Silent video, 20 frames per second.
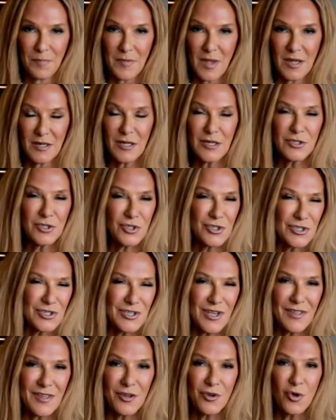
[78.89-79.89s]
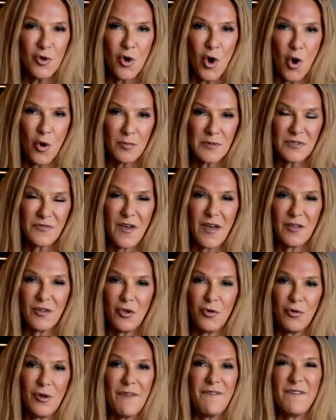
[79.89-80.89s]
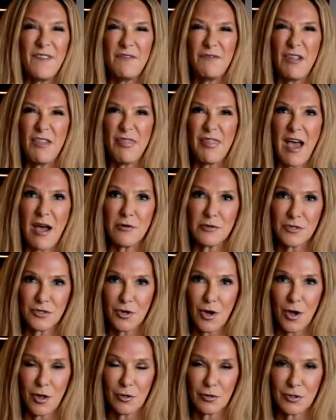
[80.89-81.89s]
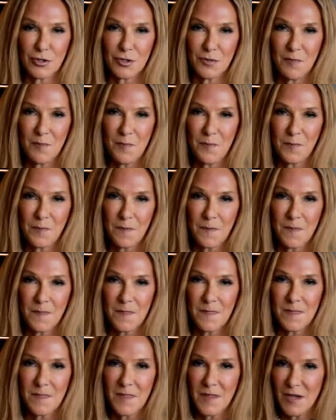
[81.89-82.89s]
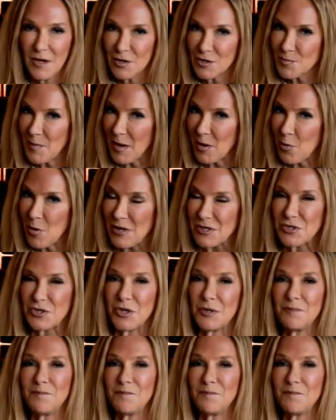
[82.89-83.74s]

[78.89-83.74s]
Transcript: And let's just say that new home is valued at $50,000. Here's my question.